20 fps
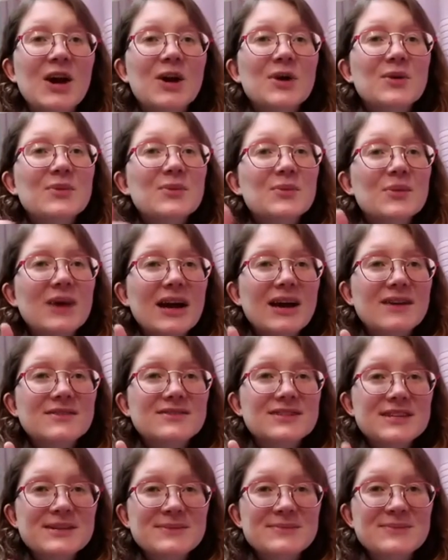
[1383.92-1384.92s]
Well
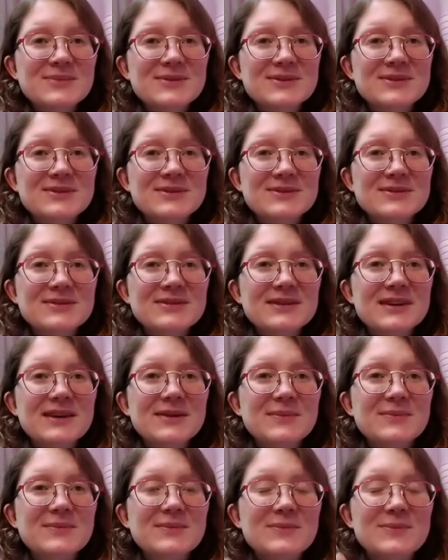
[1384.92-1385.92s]
done, Paul.
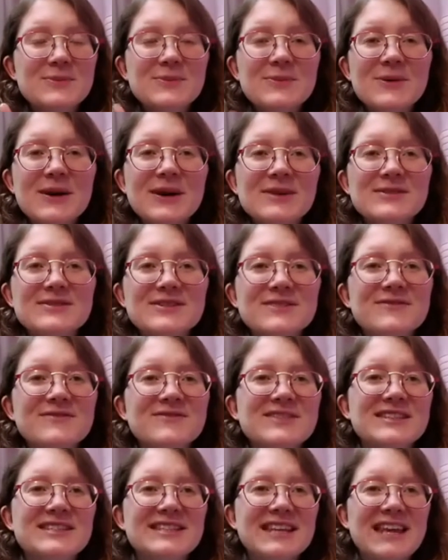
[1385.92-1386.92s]
Well done
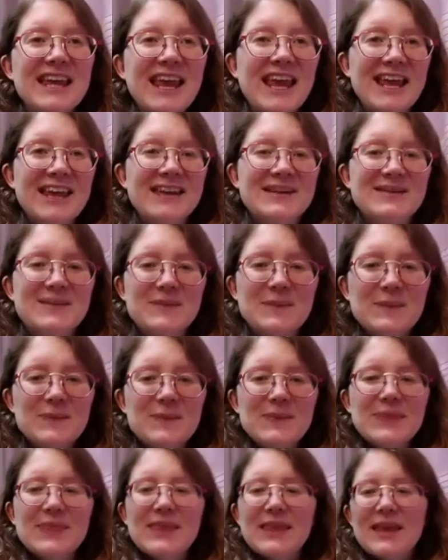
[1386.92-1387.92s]
for singing.
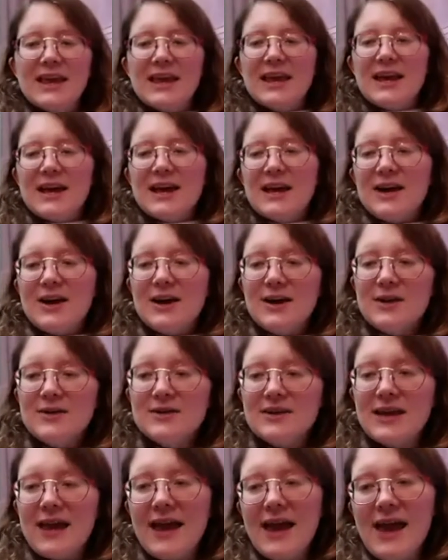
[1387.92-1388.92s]

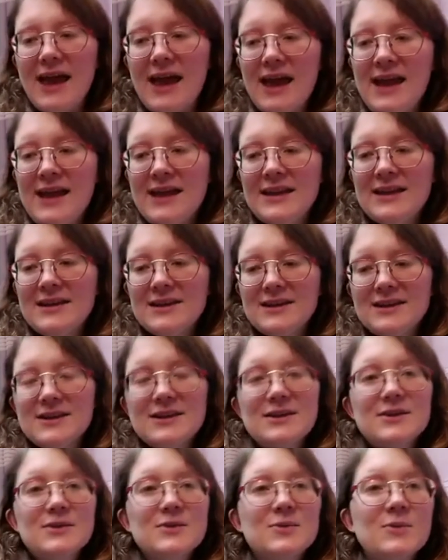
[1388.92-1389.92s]
Okay,
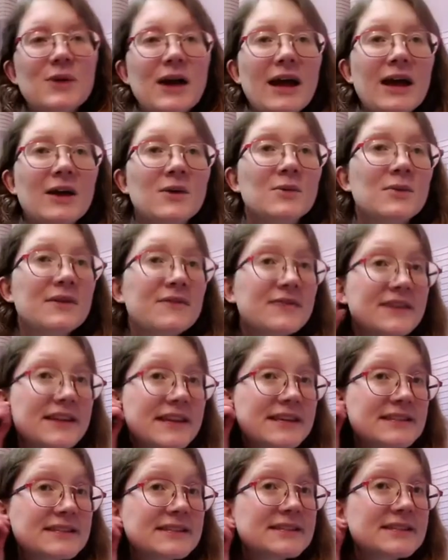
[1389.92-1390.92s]
well, we've
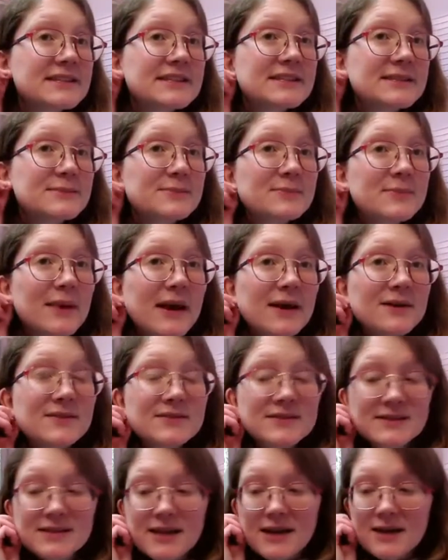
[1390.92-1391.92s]
listened to some
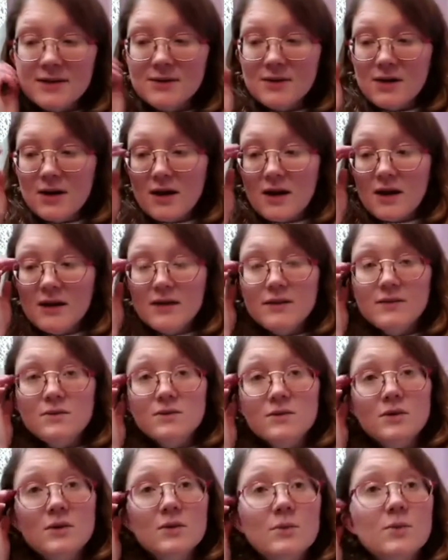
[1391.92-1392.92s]
bells now. I
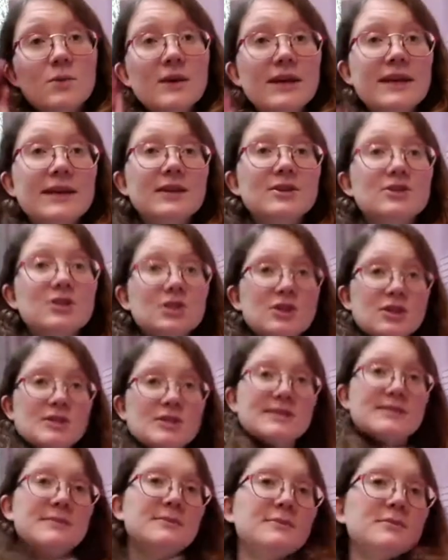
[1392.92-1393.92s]
thought we could do
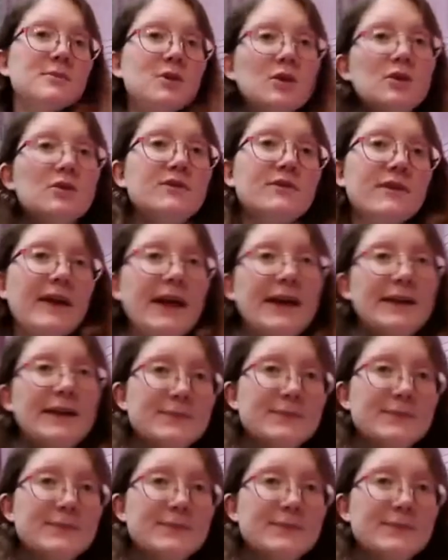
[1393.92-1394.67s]
some moving.